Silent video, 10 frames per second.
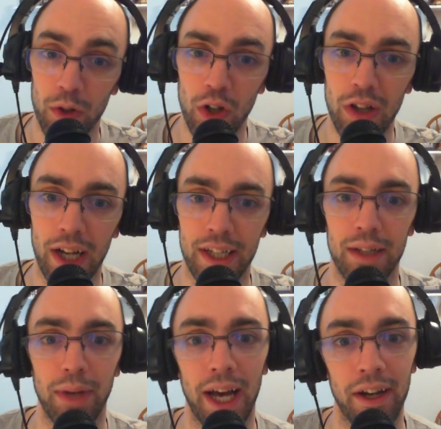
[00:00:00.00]
Good luck
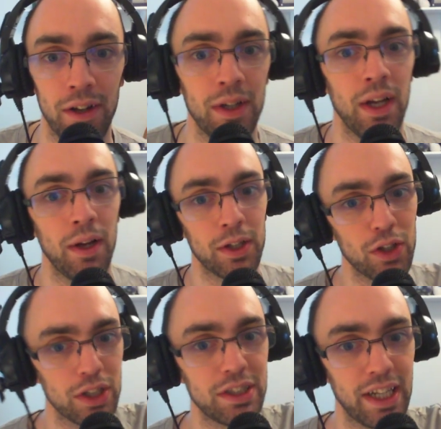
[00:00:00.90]
in battle.
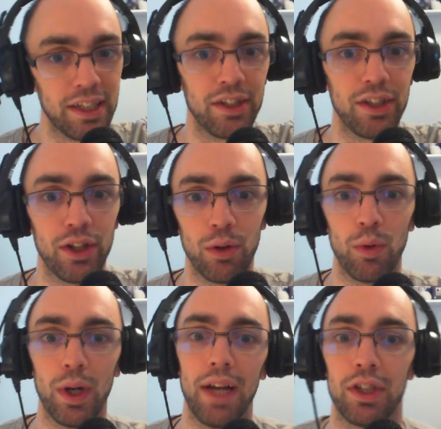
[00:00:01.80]
Good day to you,
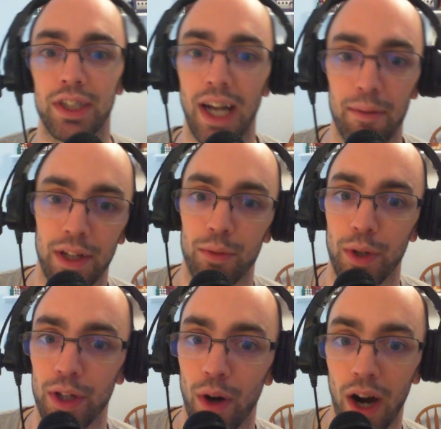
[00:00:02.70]
whatever time it is
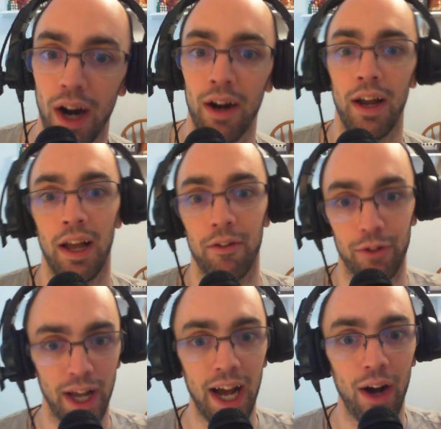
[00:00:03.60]
where you are.
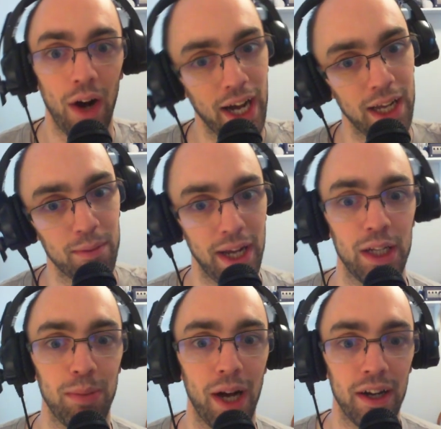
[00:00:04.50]
For now, I am
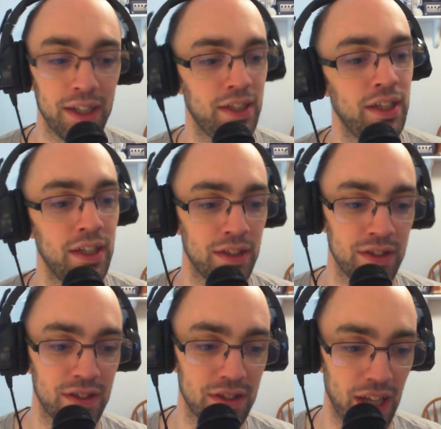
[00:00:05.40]
Anti-Pirate,
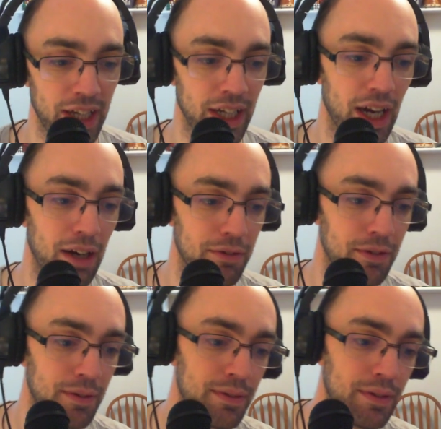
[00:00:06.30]
signing
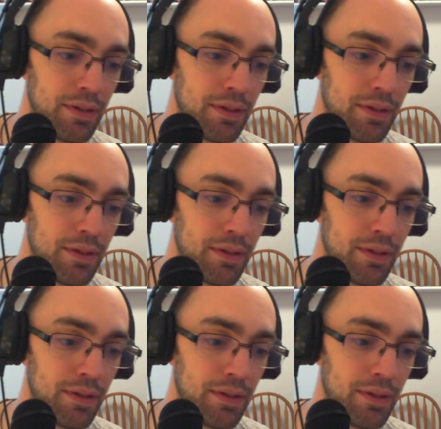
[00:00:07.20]
off.